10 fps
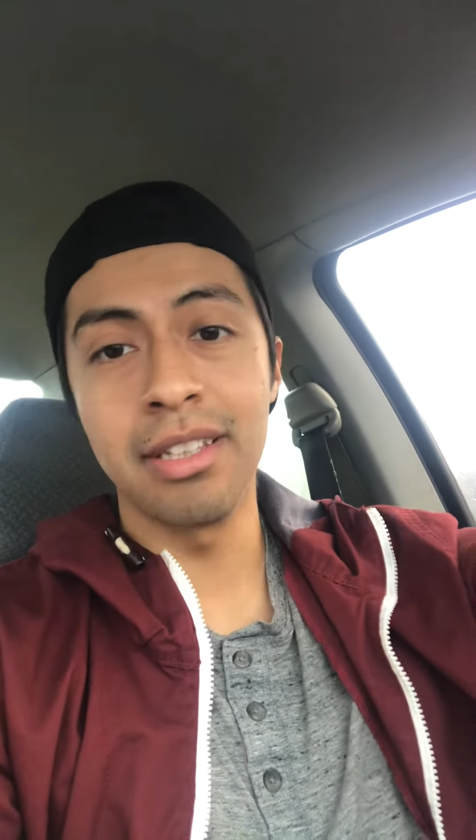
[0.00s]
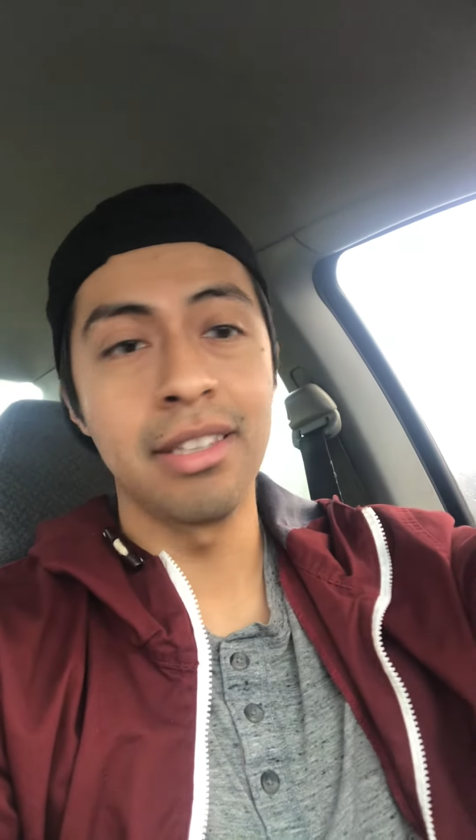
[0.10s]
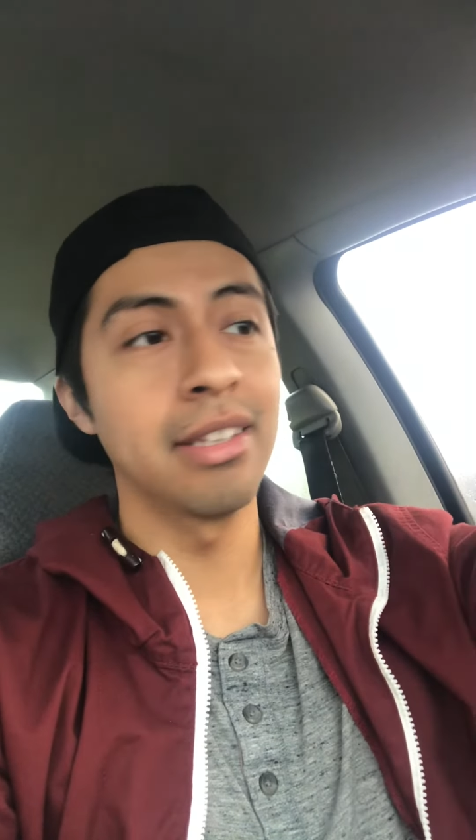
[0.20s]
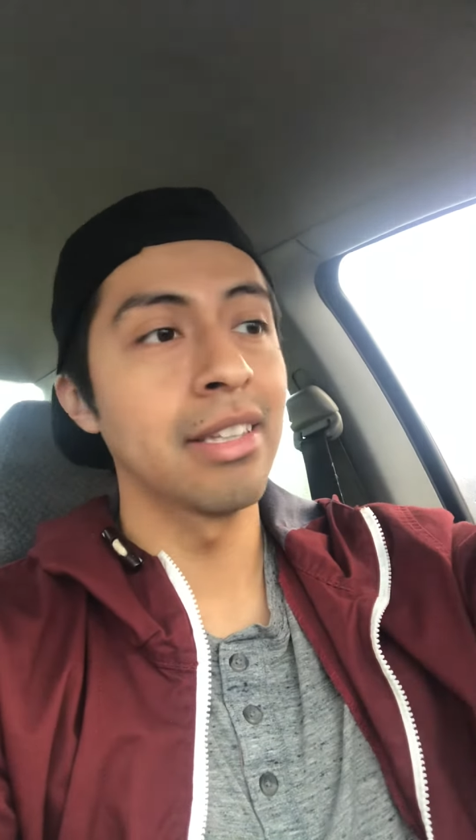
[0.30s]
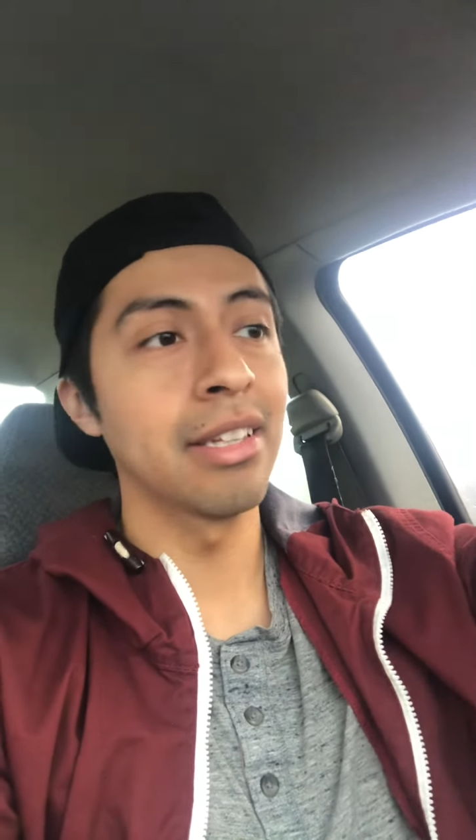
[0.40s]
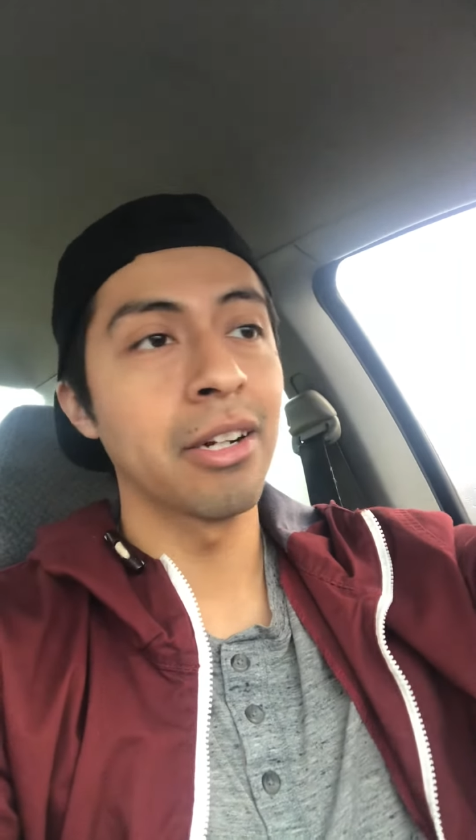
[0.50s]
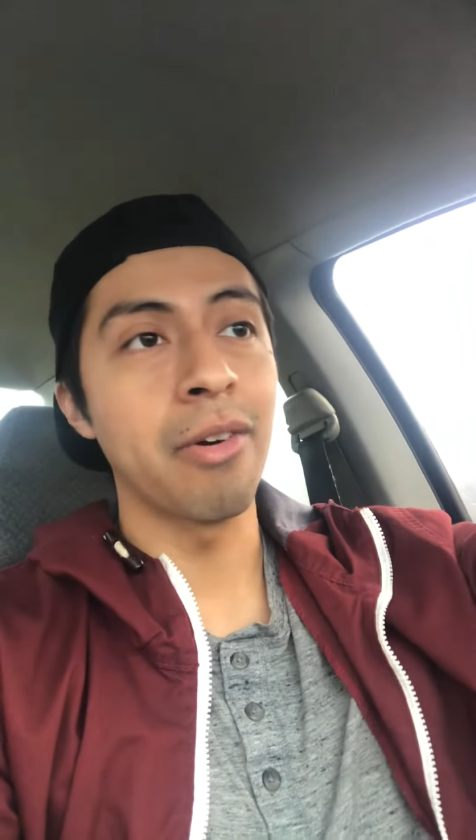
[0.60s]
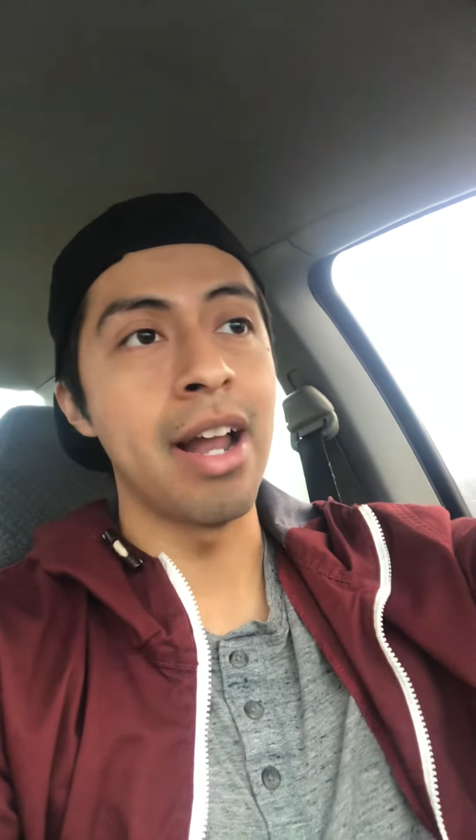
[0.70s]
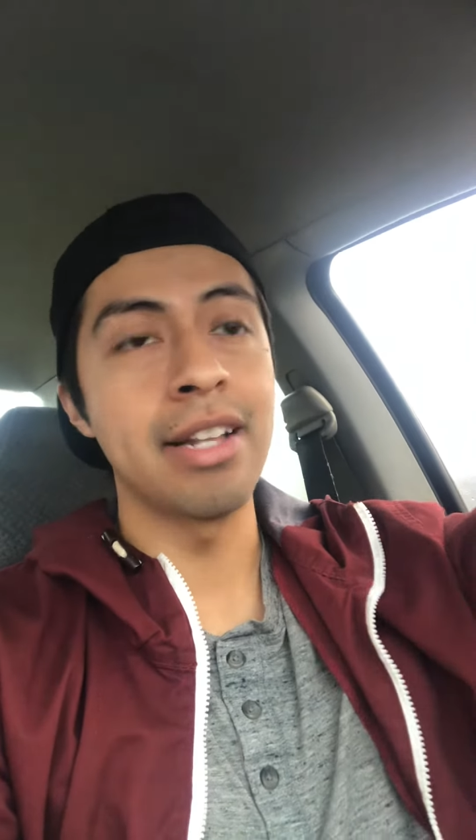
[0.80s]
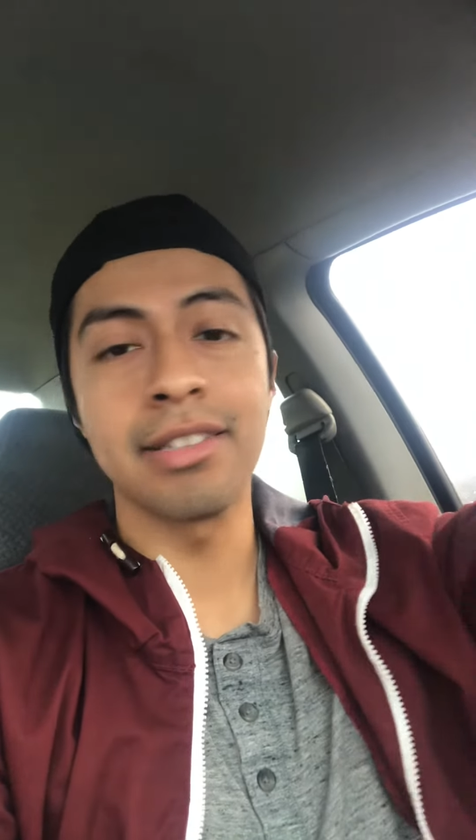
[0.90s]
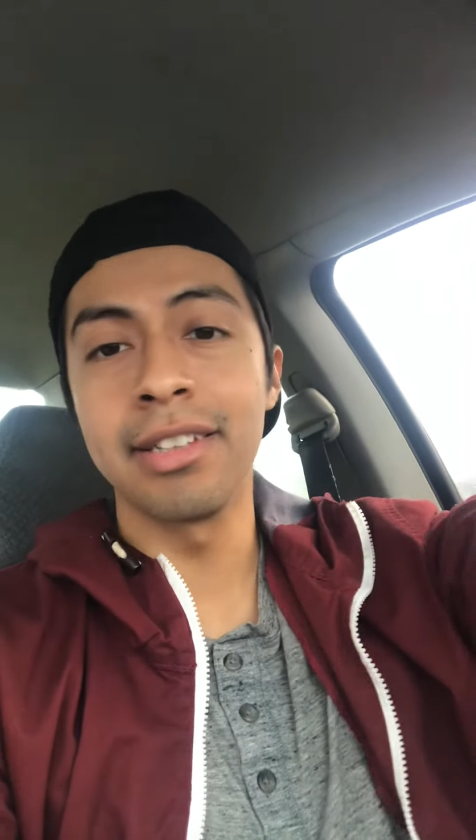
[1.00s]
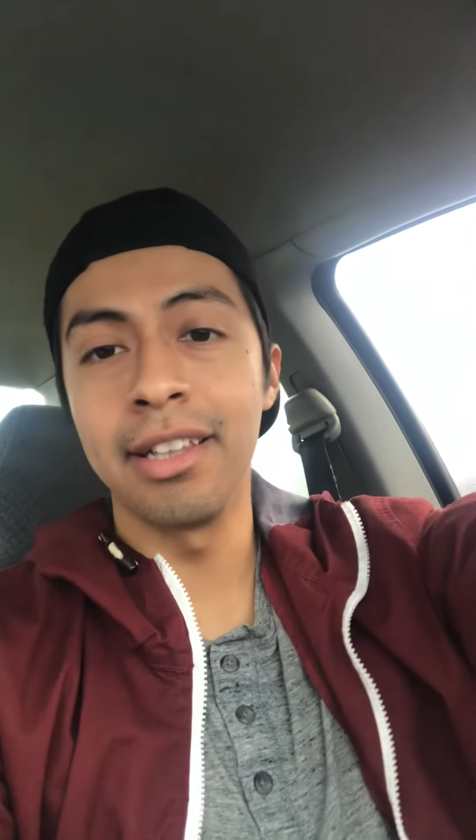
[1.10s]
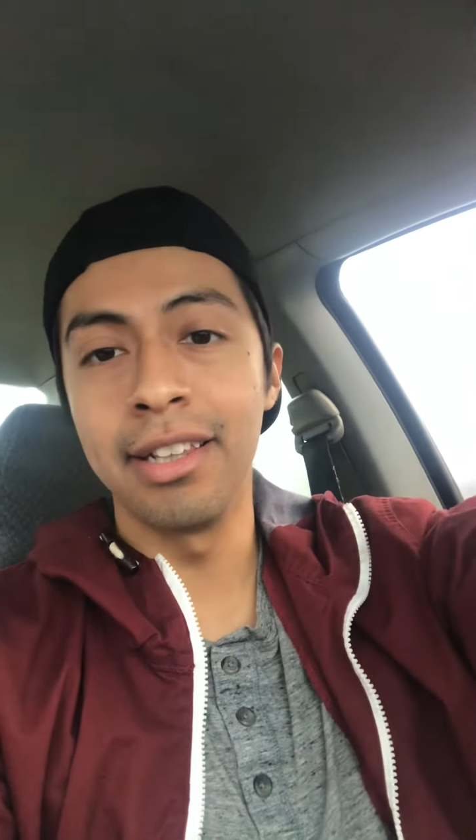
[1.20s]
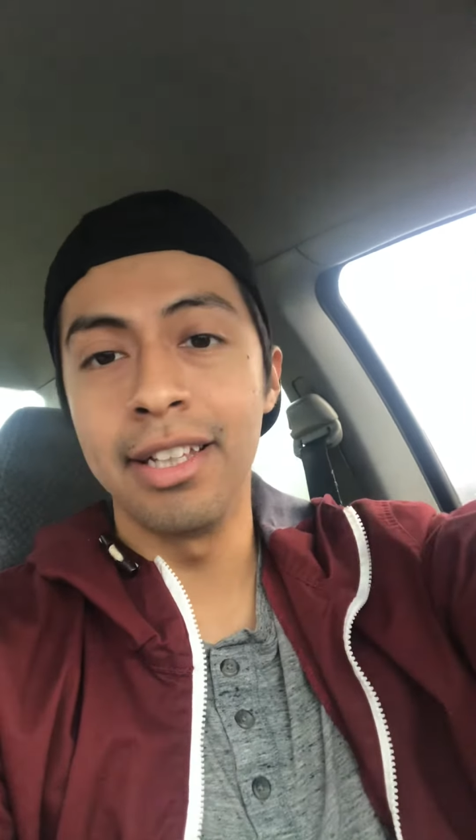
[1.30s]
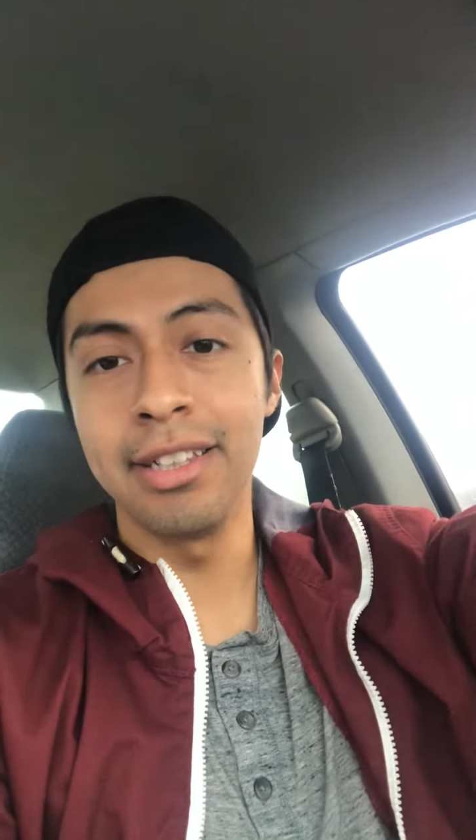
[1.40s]
and the grass and the
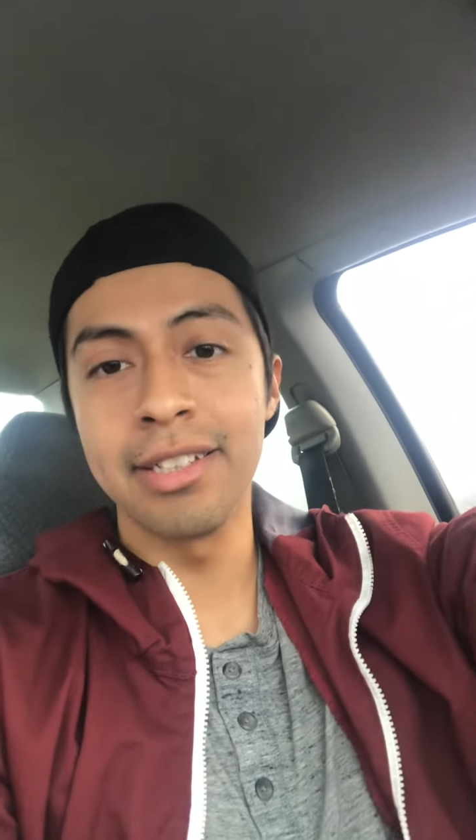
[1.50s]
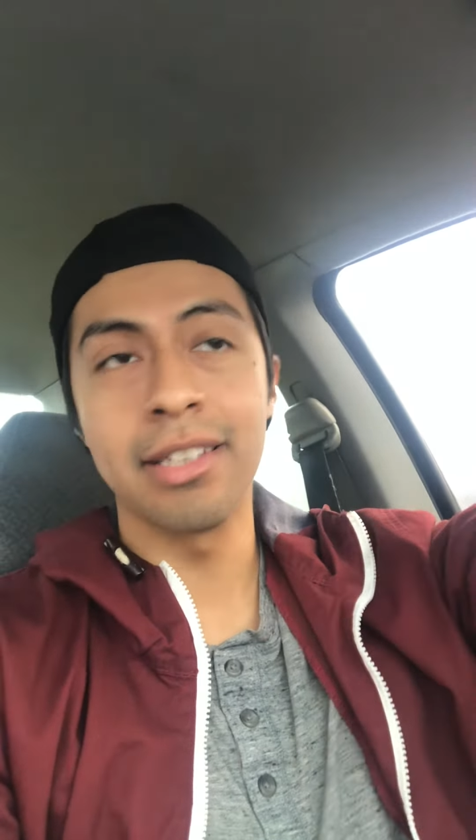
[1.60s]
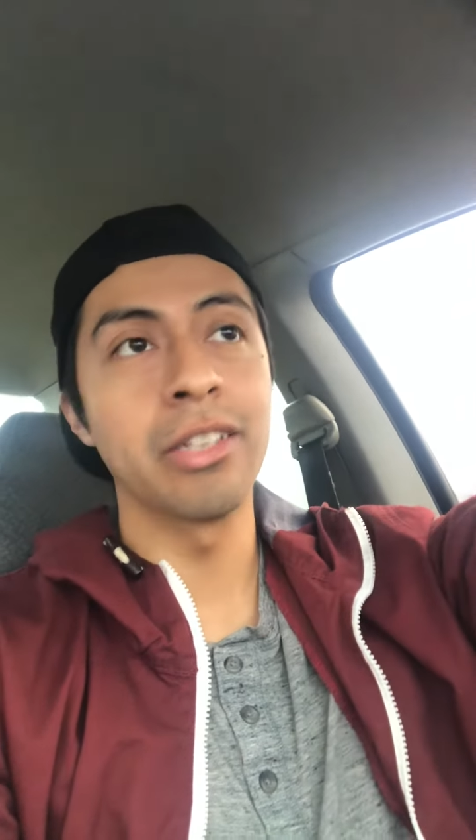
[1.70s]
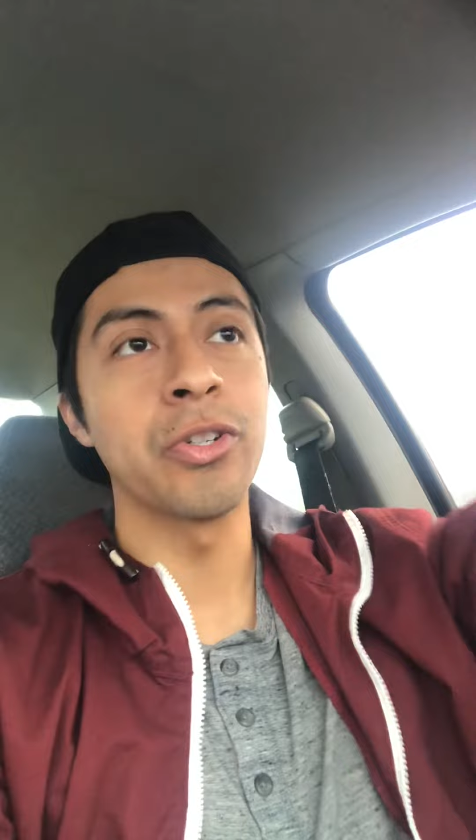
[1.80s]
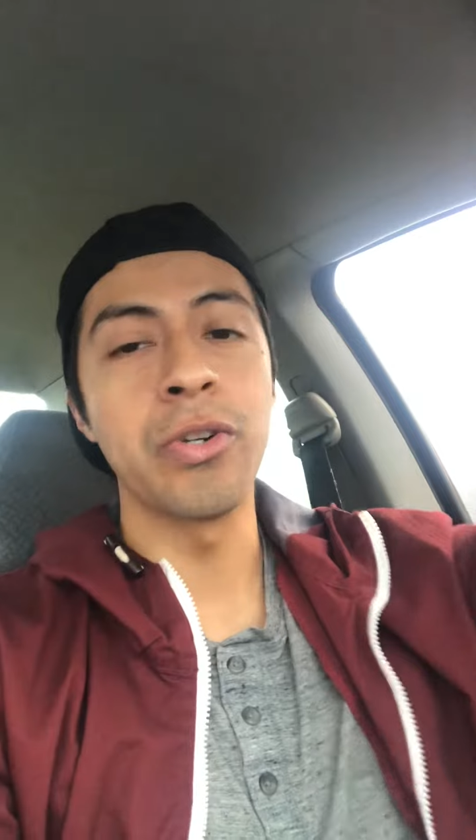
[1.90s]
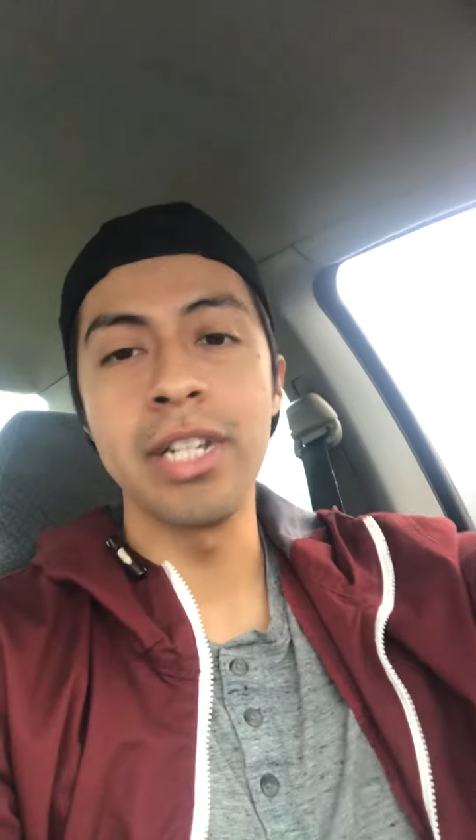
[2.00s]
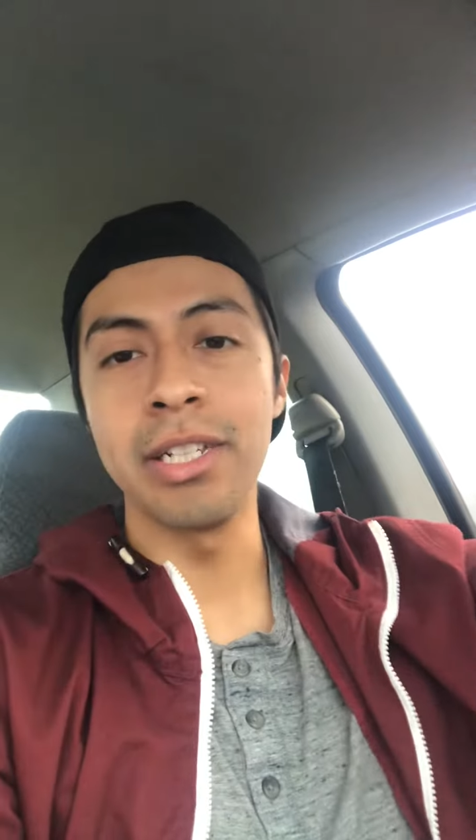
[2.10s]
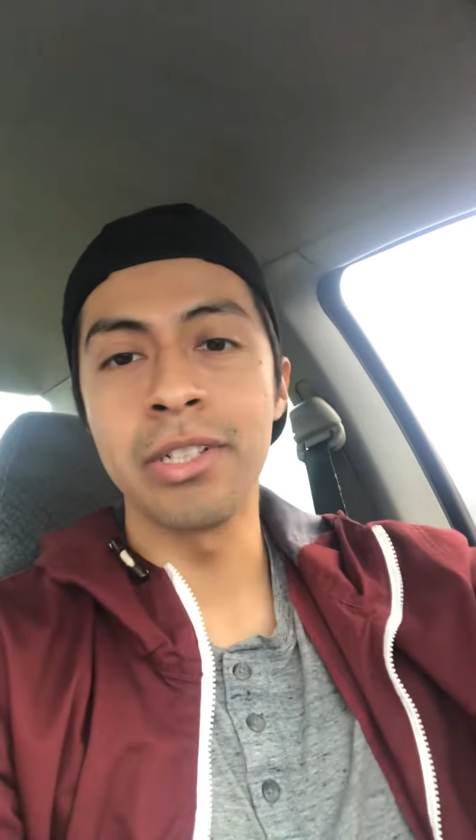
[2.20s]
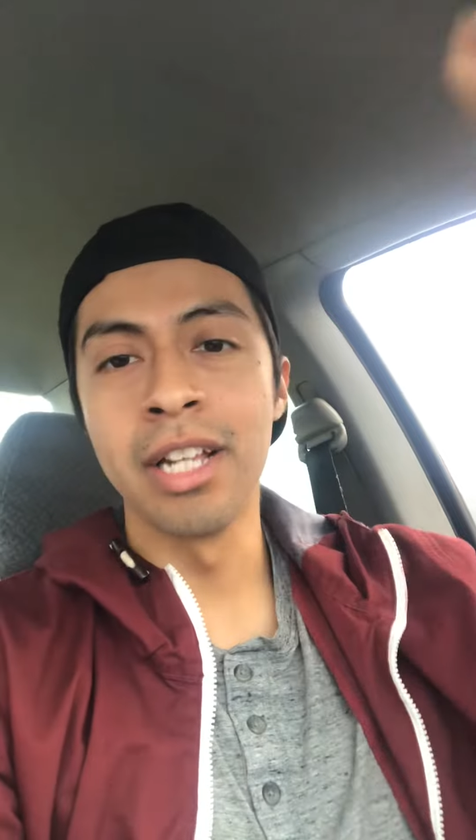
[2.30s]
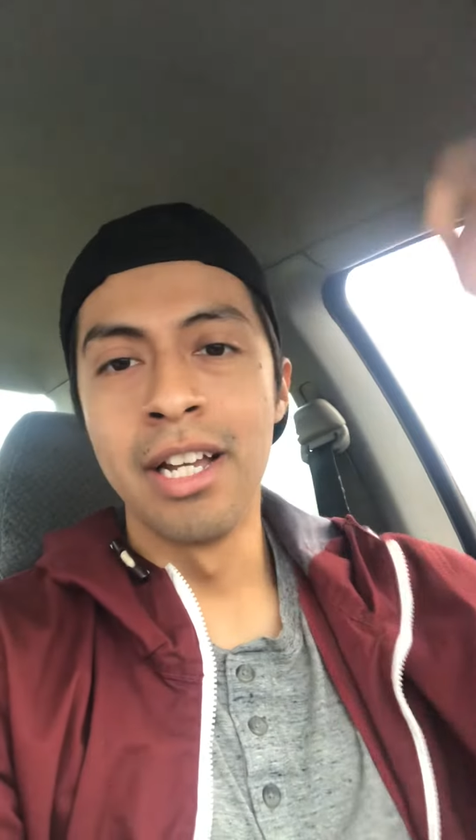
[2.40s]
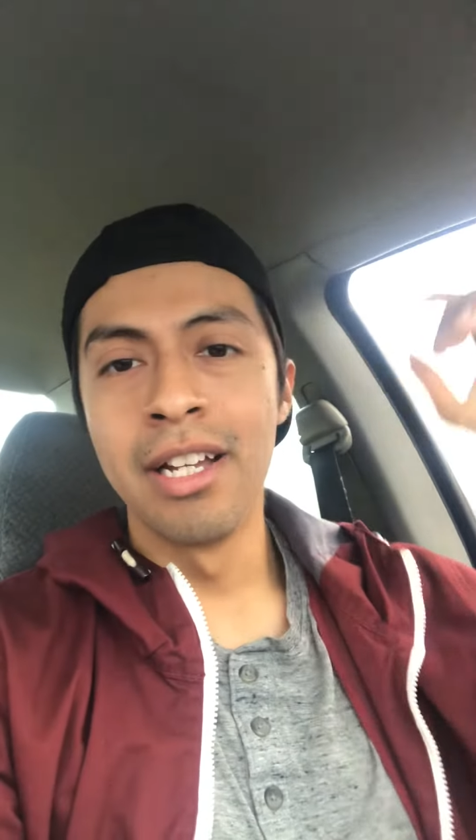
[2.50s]
lilies and the trees